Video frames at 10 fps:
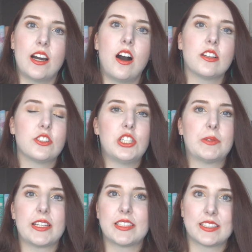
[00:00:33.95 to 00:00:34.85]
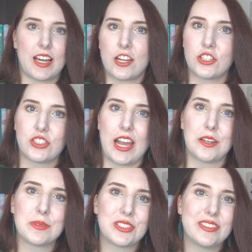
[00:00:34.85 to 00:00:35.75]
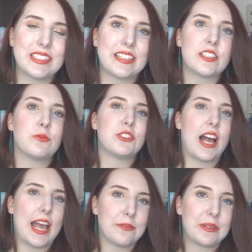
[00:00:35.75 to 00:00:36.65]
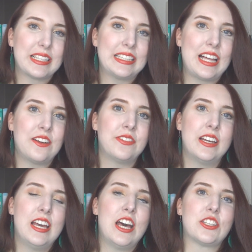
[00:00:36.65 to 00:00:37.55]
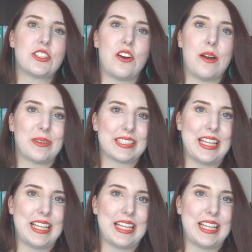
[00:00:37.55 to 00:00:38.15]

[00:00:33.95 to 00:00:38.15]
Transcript: Hall and she writes the Scottish Shire mystery series which I really love so I'm